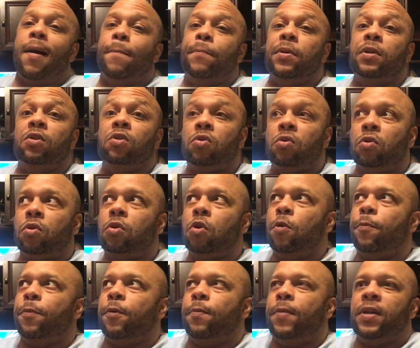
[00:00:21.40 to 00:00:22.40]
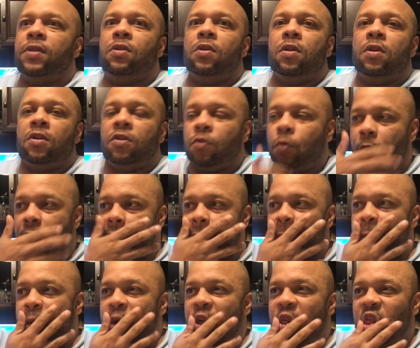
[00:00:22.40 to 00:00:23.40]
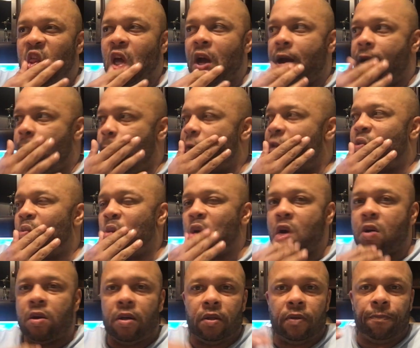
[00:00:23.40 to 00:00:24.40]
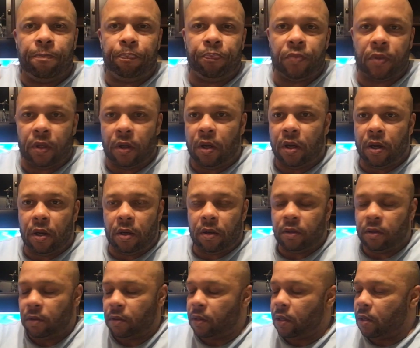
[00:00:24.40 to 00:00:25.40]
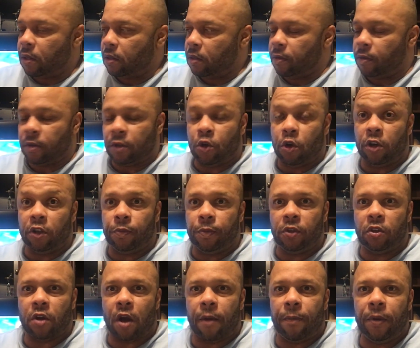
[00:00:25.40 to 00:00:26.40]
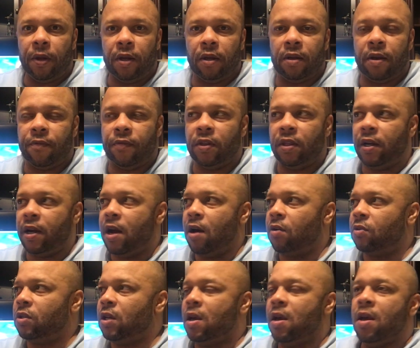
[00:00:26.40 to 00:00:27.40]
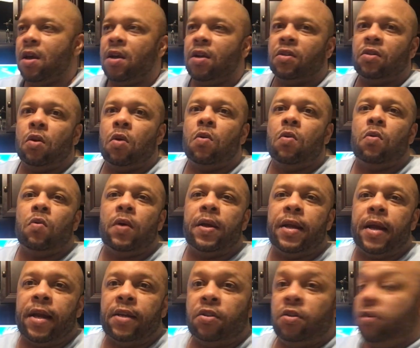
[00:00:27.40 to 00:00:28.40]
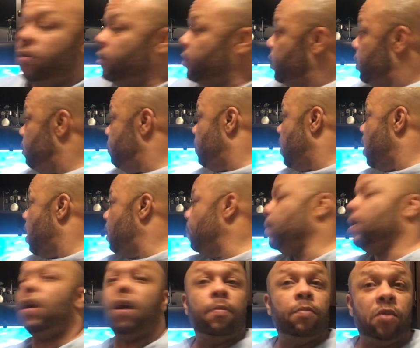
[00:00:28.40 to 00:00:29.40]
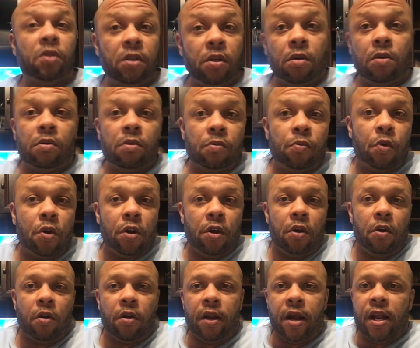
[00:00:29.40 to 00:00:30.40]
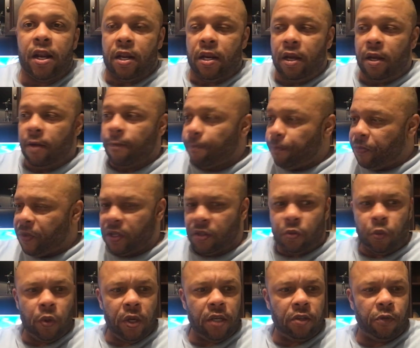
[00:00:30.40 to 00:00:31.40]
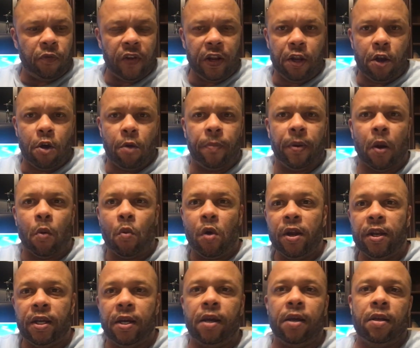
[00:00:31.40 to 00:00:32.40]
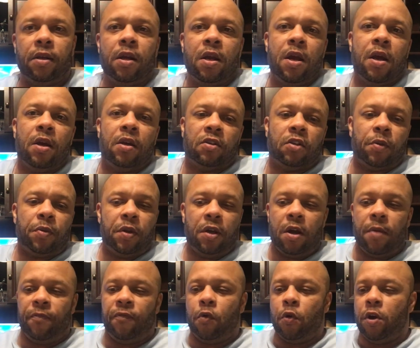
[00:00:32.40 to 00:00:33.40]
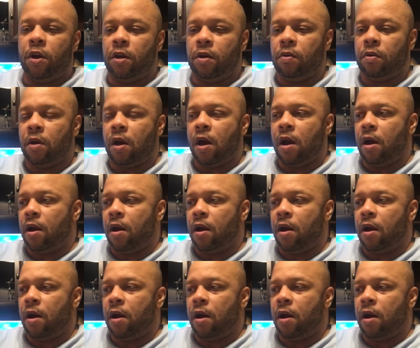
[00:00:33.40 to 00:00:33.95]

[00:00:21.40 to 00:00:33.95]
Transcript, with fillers: Been super busy this week with work and Christmas shopping and everything else. So as you see behind me, I'm still working on editing this week's video, but I wanted to get something up for you